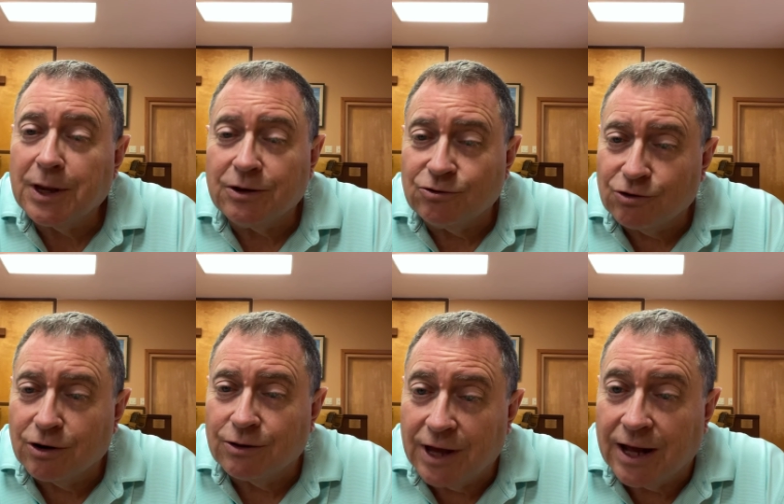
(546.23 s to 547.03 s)
And
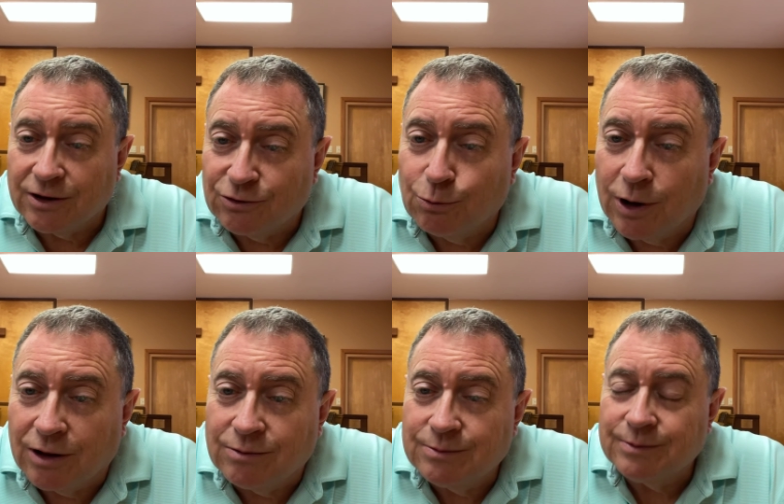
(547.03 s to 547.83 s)
share that as
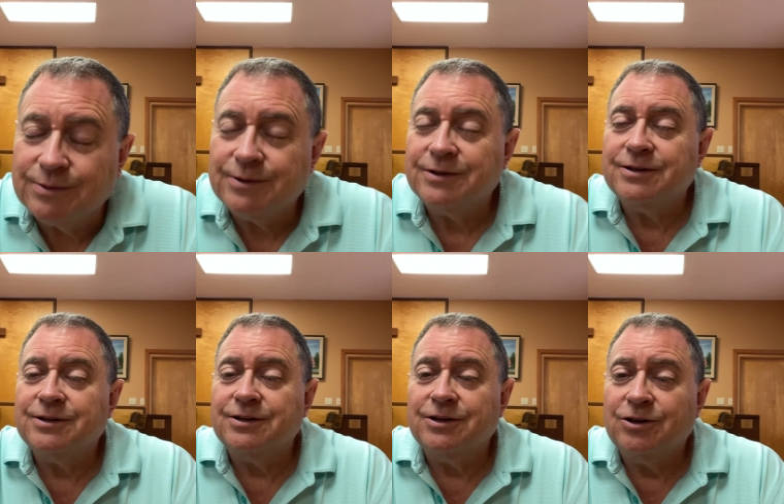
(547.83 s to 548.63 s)
well.
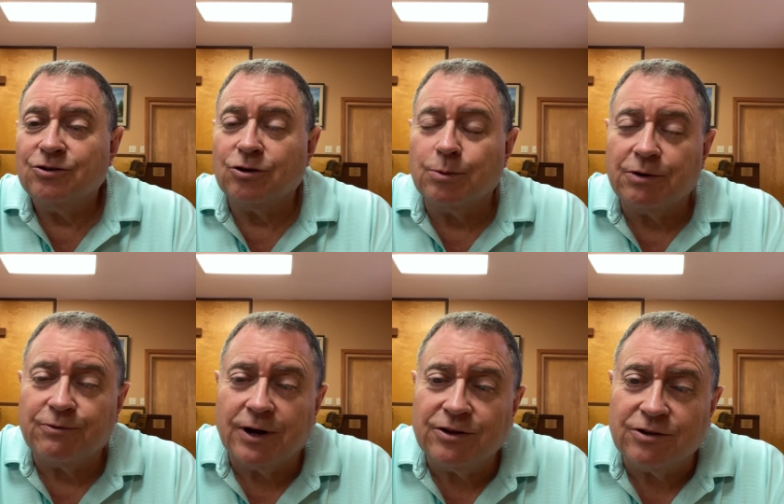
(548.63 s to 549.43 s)
So, my
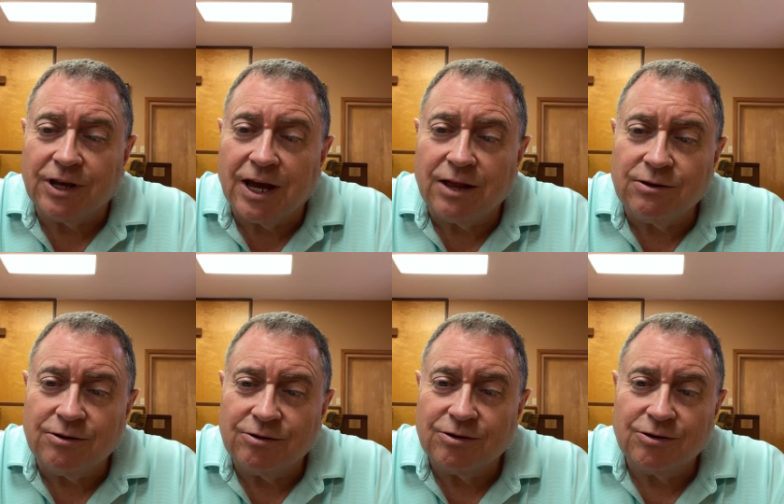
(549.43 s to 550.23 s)
friends, again,
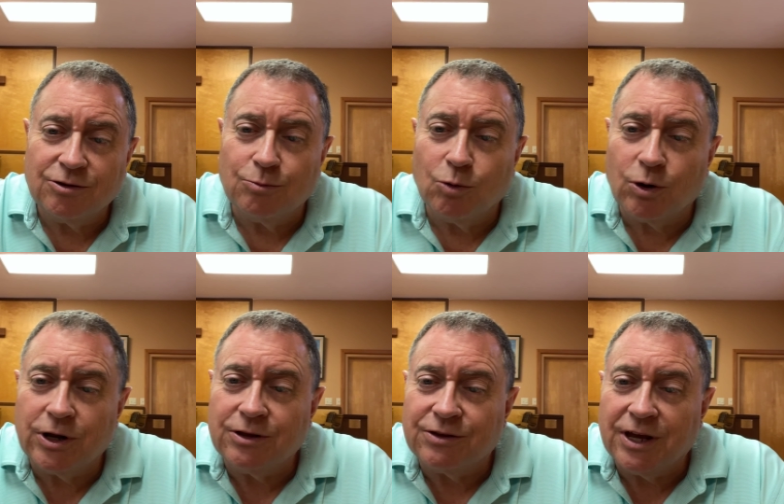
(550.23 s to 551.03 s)
good
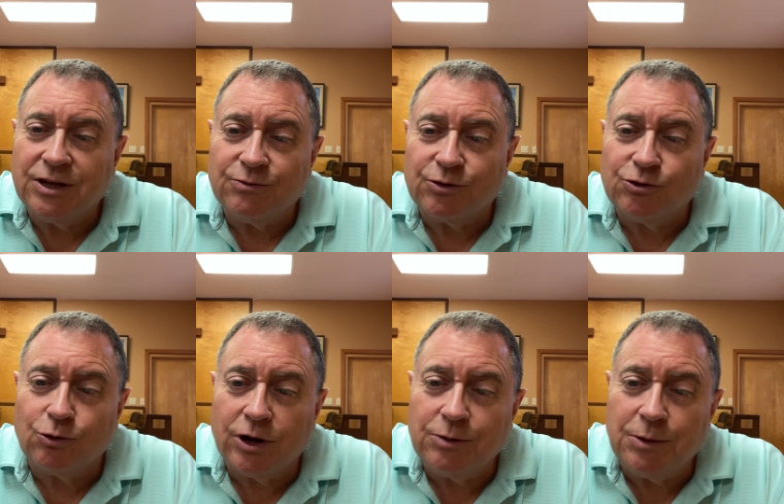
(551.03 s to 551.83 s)
morning. Thank you for
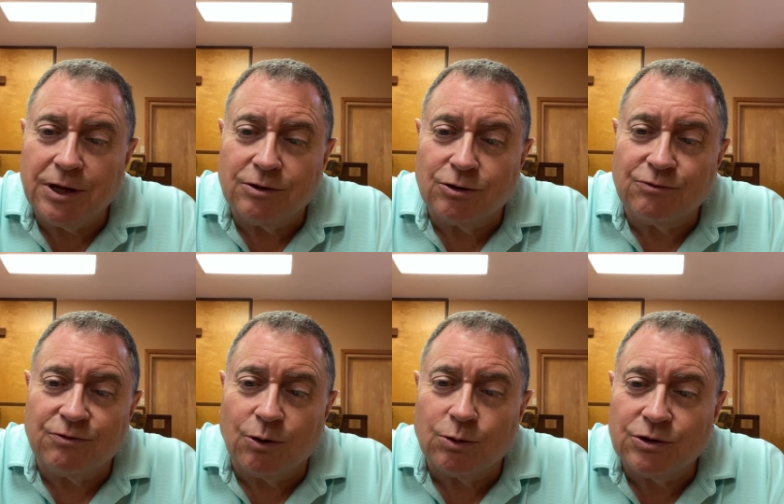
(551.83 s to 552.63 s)
joining me and look
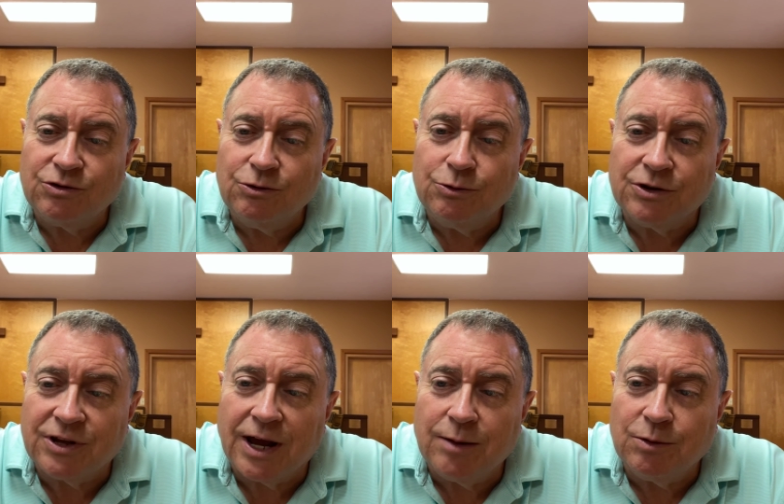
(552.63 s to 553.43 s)
forward to the
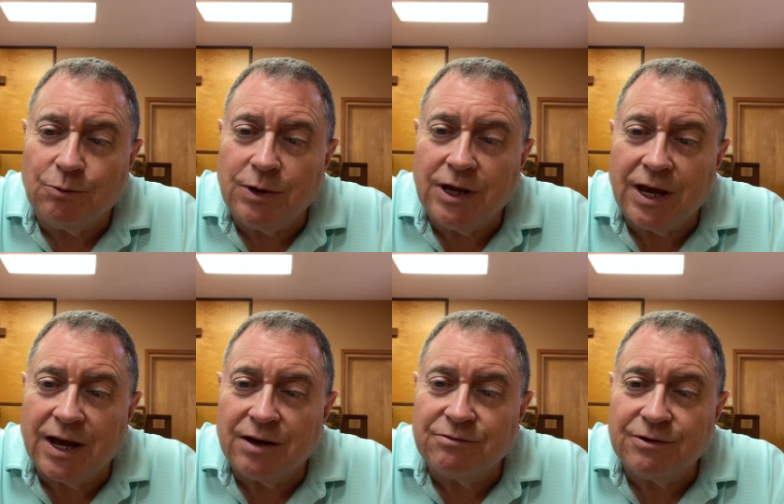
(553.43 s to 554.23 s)
time that we
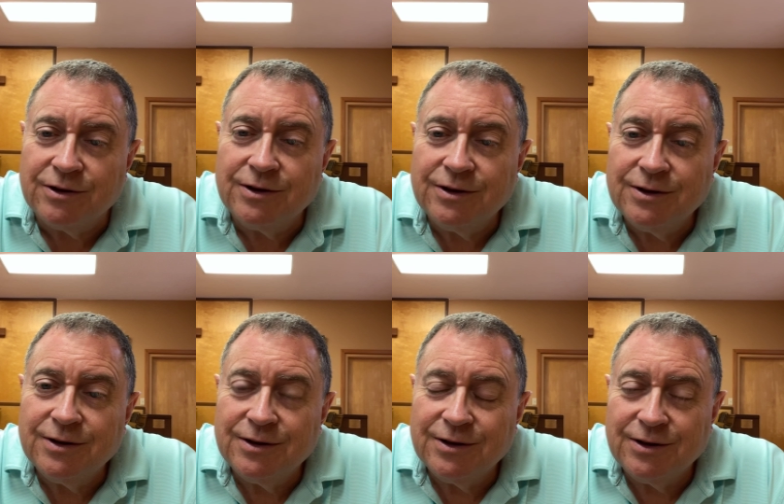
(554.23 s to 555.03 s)
have
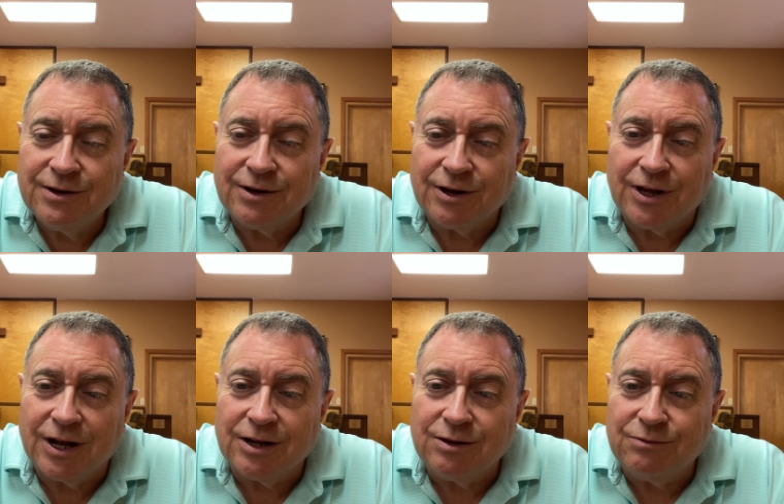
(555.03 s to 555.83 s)

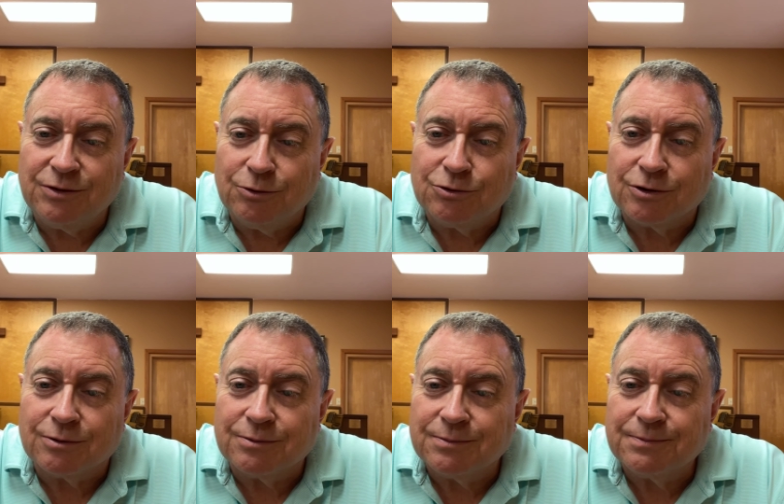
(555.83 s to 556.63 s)
again in the future.
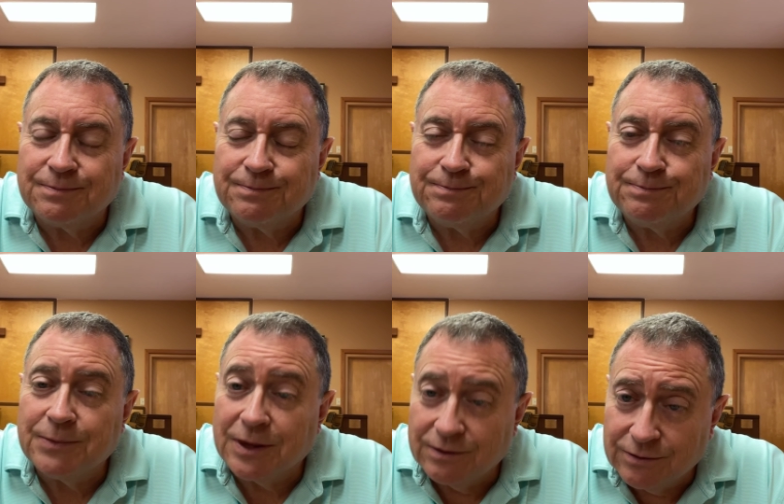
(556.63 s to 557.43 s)

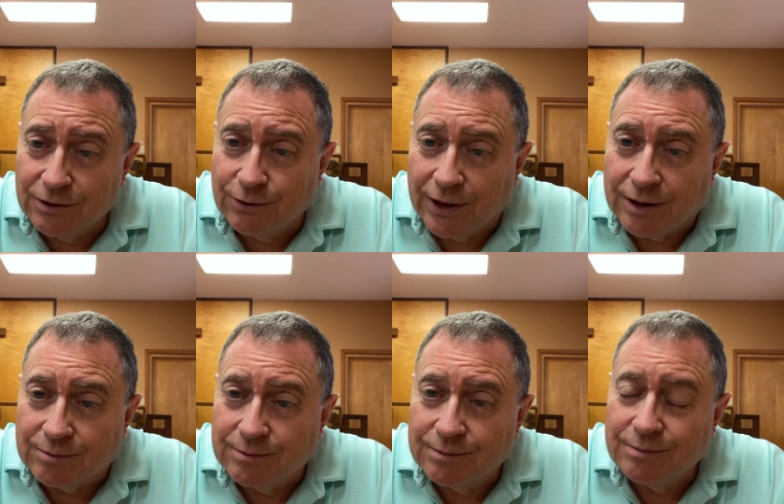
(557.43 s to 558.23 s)
Till then,
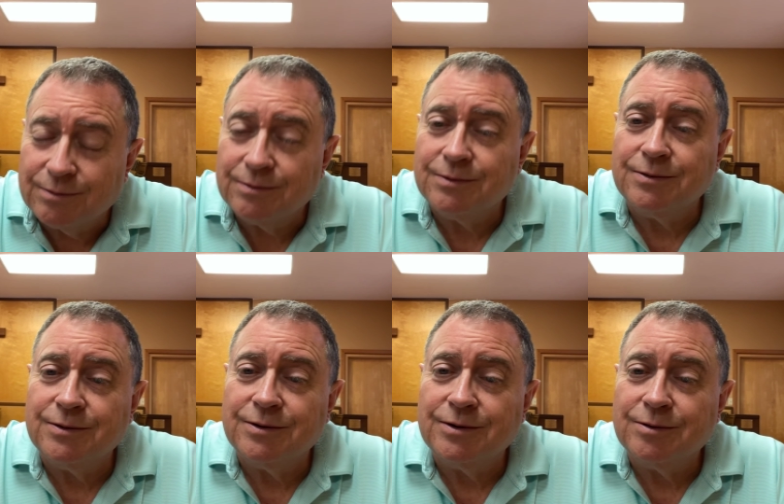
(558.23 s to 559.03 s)

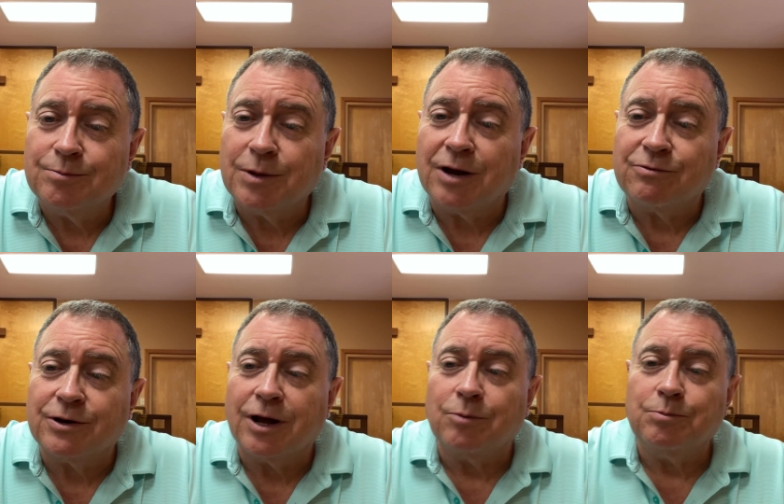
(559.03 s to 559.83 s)
bye for
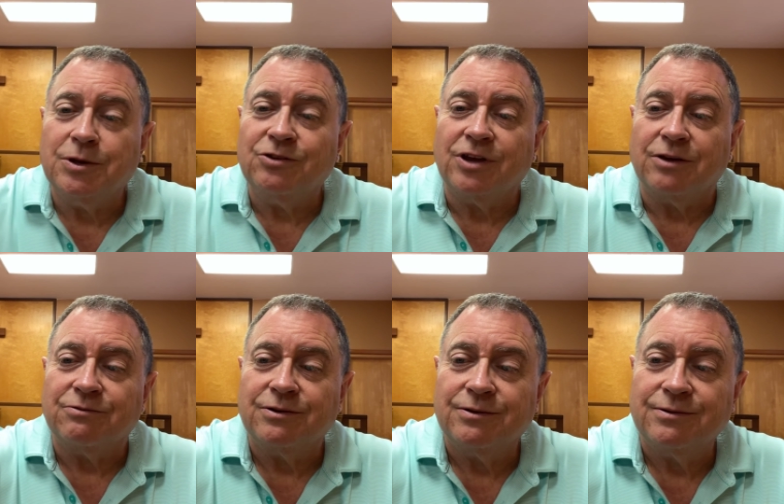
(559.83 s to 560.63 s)
now. Be
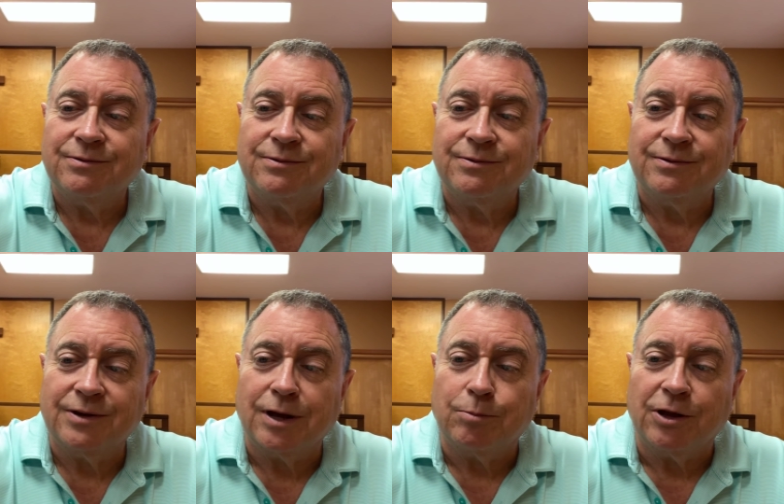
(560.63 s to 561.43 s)
safe.
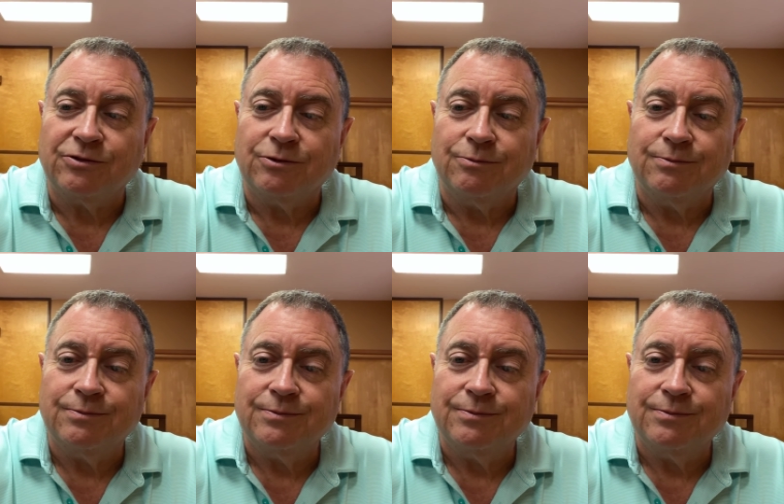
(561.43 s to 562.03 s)
God bless you.